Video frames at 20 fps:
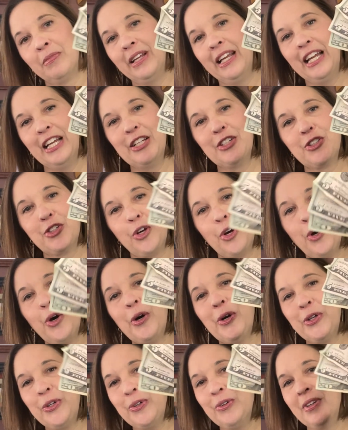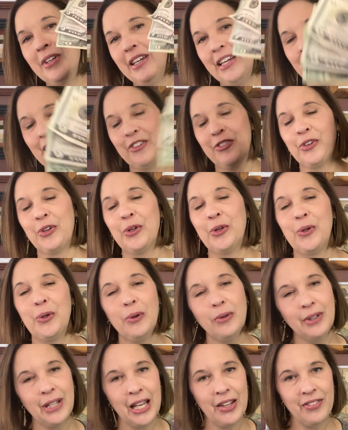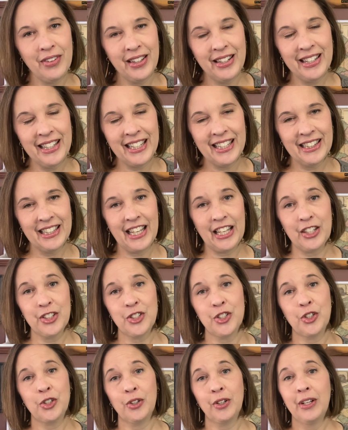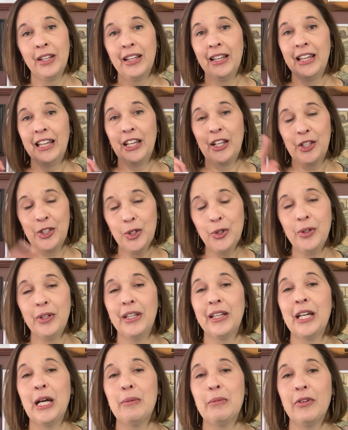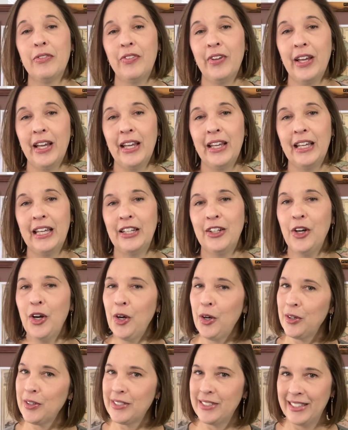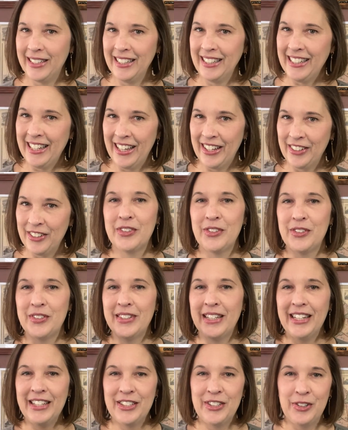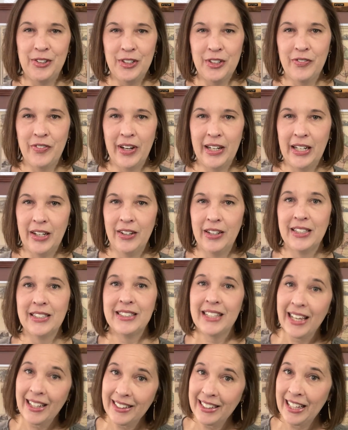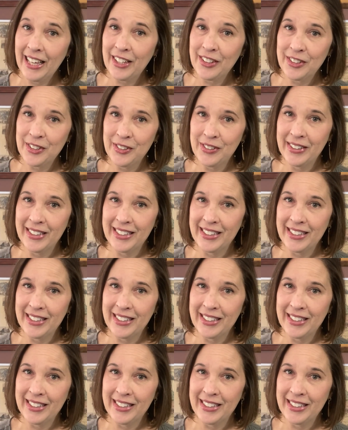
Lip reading: That is all you need for a whole day of eating in Lancaster, including a buffet and all sitting down. So stay tuned to find out exactly how to do